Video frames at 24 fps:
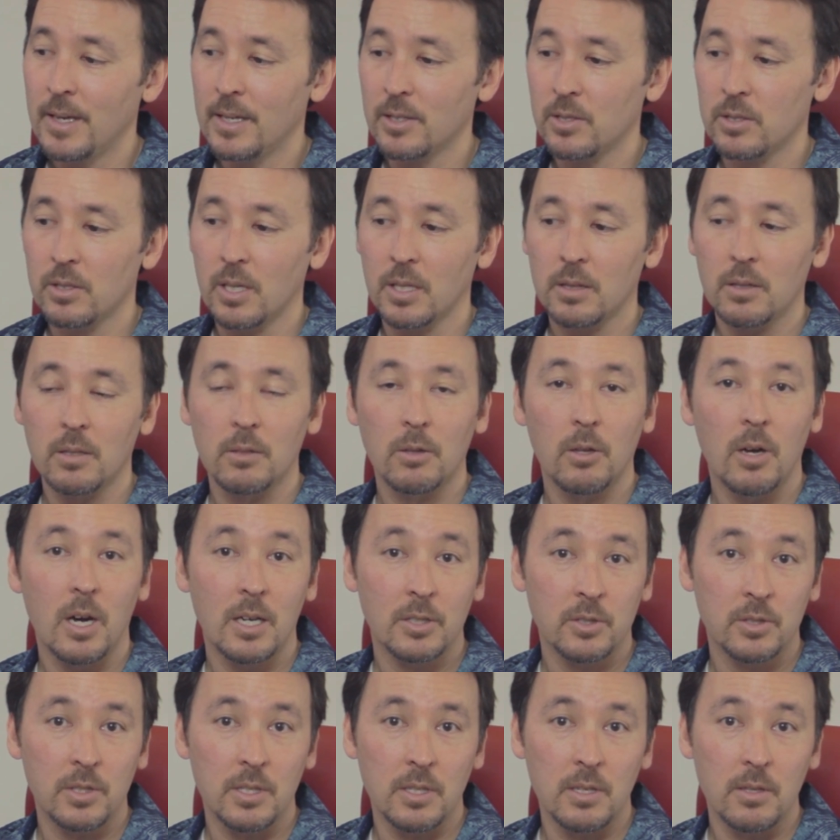It's not the
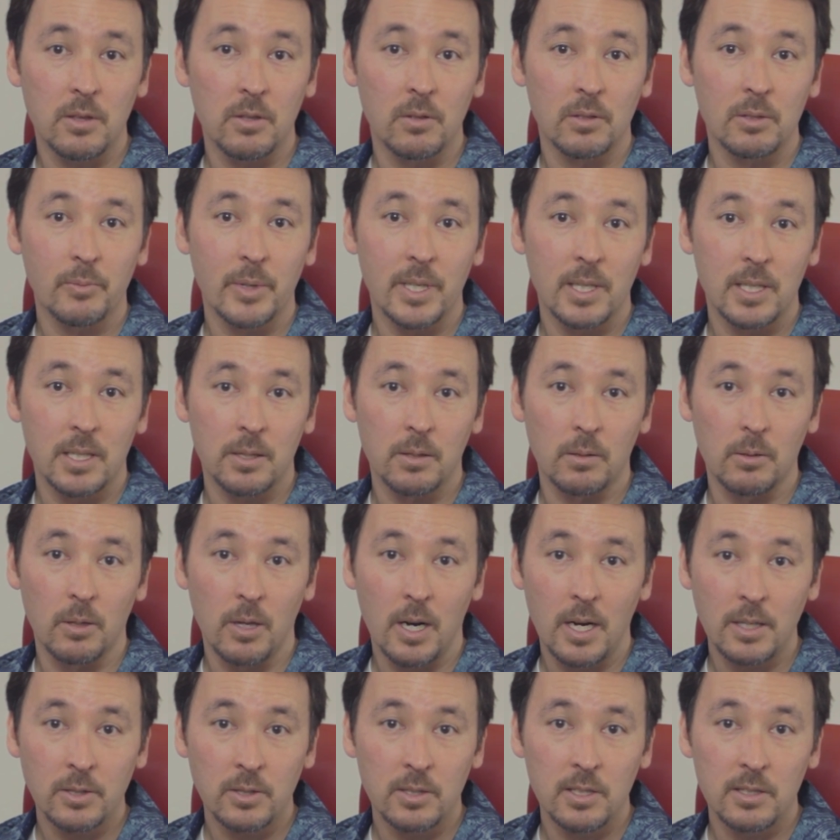lossy. The only way to get the
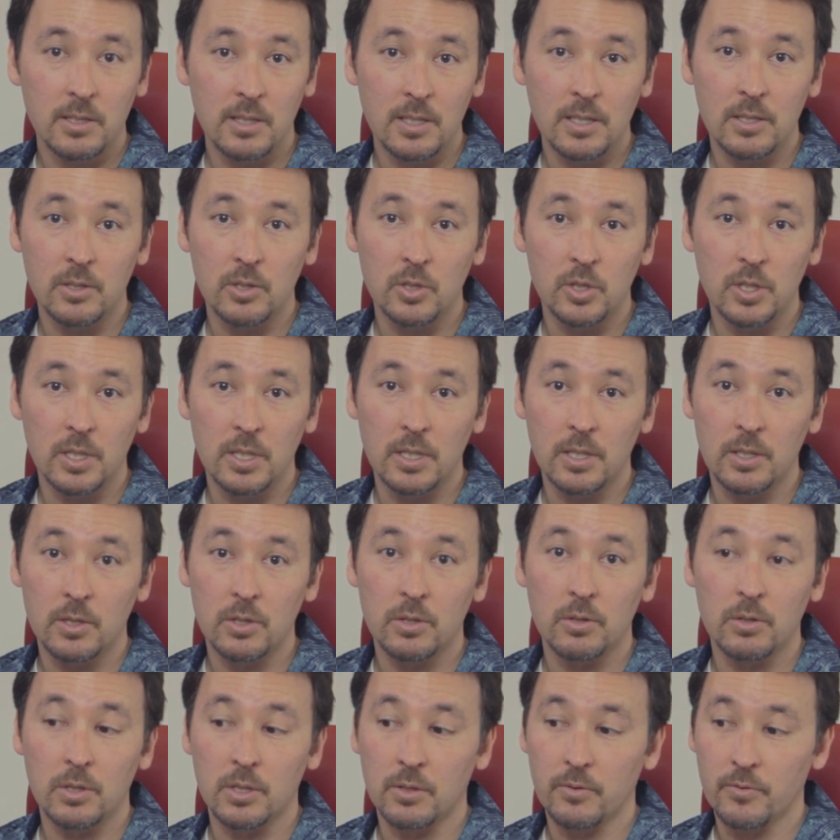lossy DNG is
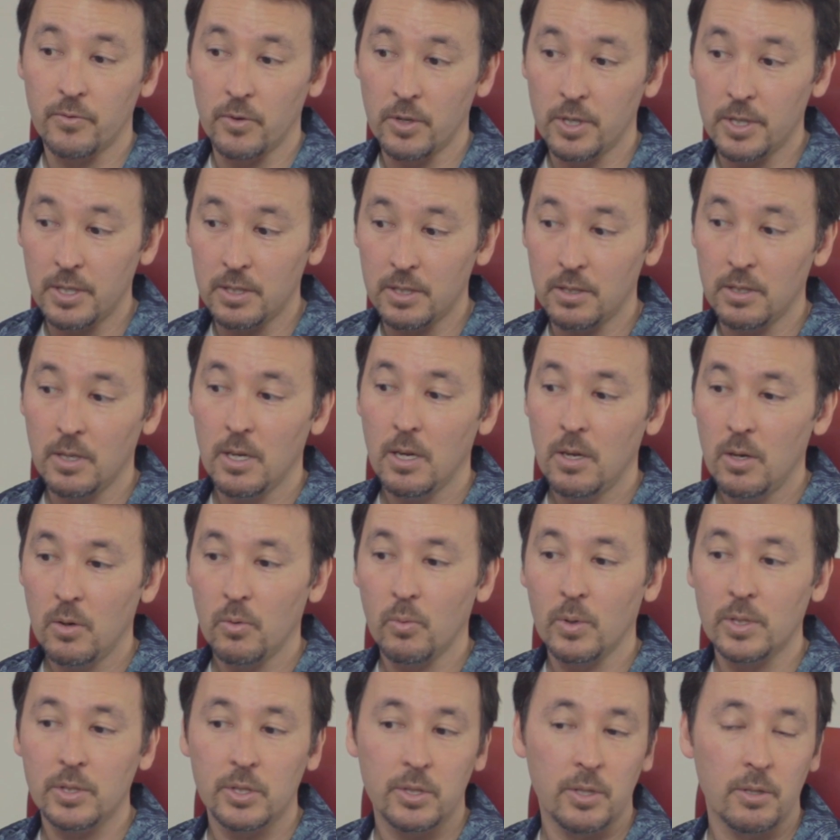to convert it
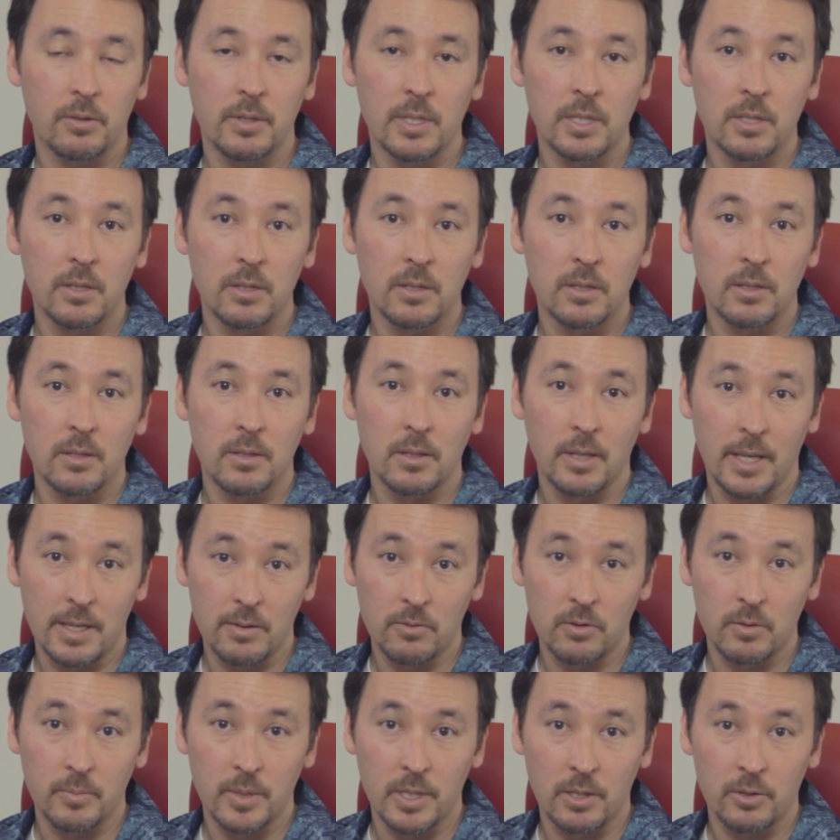once they're in
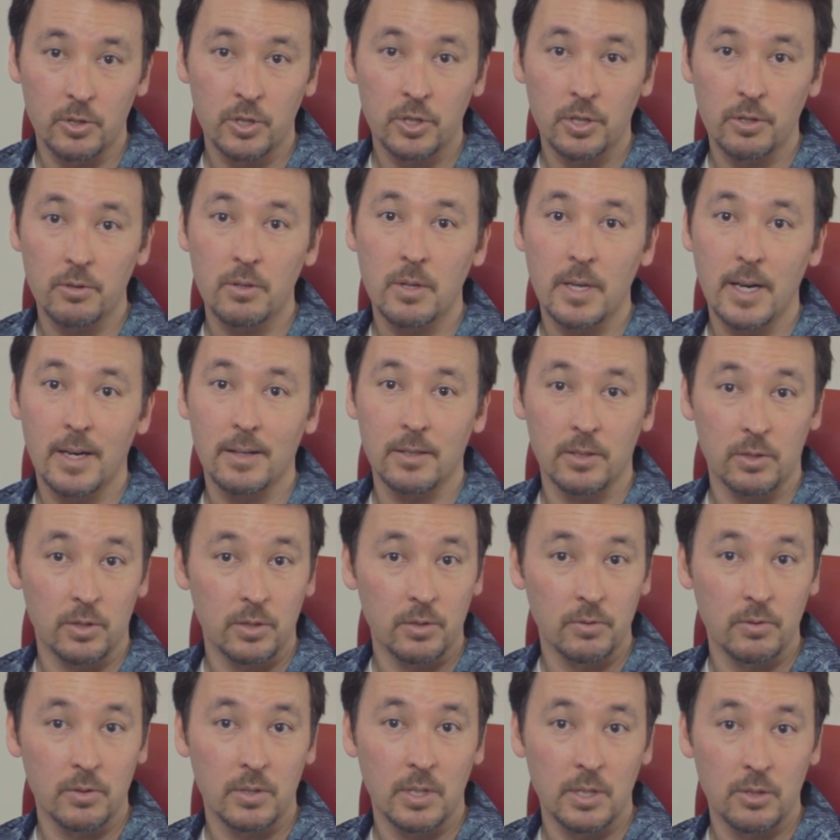Lightroom, and I'll show you that as
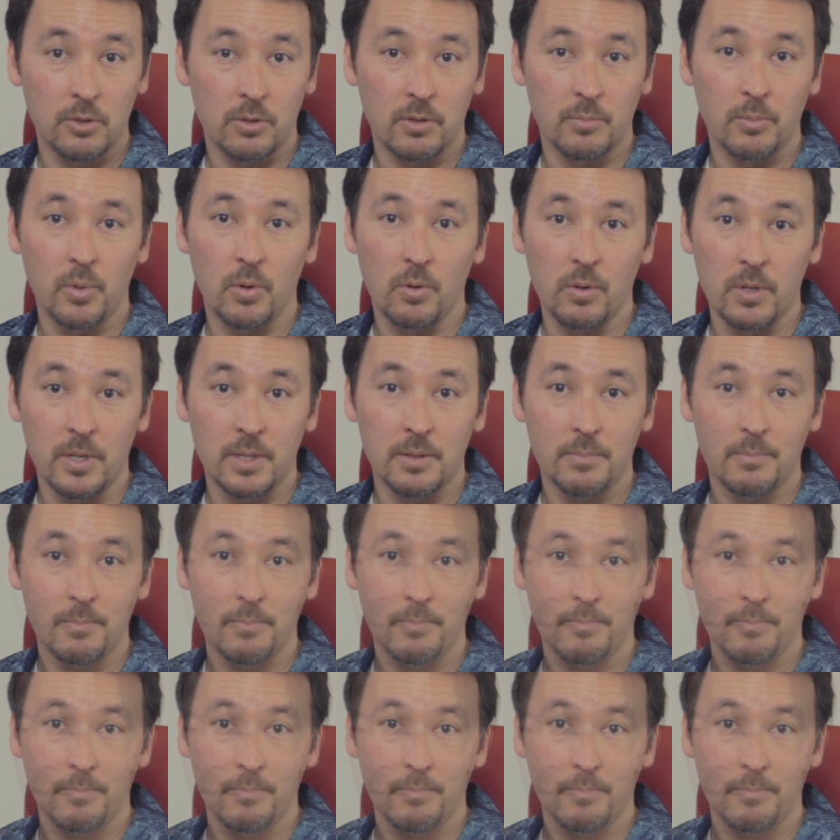soon as these are imported.